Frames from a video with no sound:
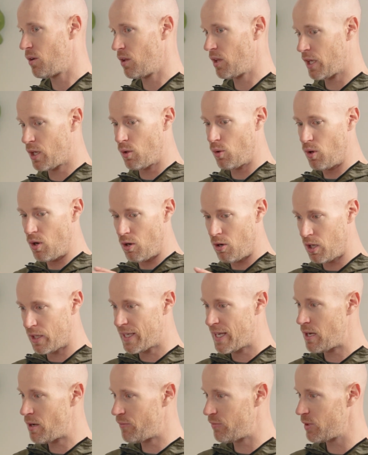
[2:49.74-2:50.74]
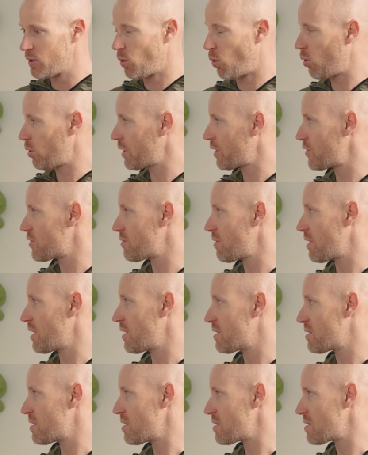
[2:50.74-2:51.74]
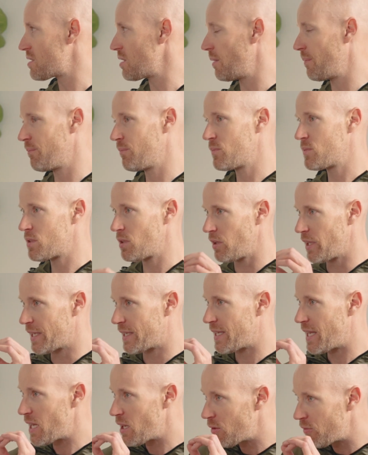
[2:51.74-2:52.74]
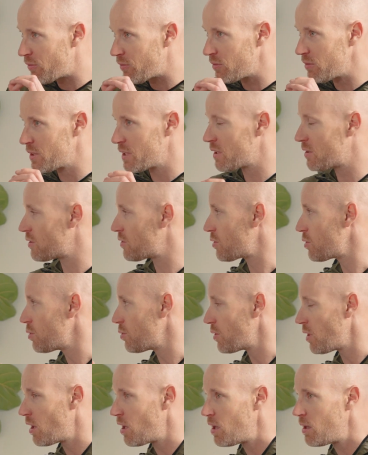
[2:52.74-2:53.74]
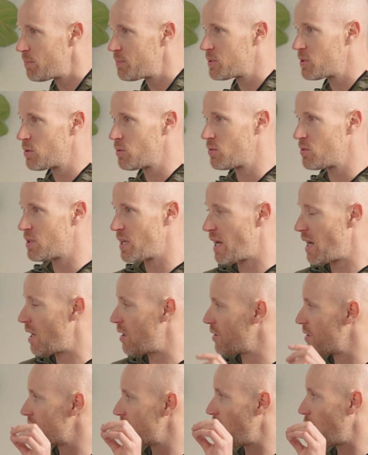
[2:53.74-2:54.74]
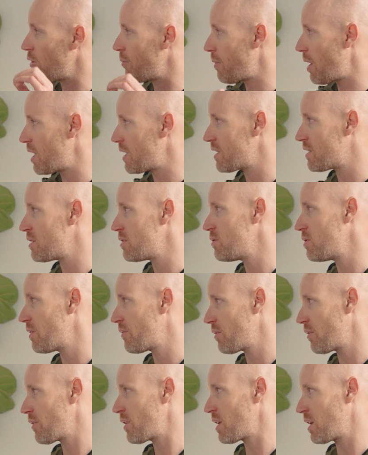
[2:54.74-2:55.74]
like or a carefully orchestrated system to like carefully tune up, tune down, and tell the body to do different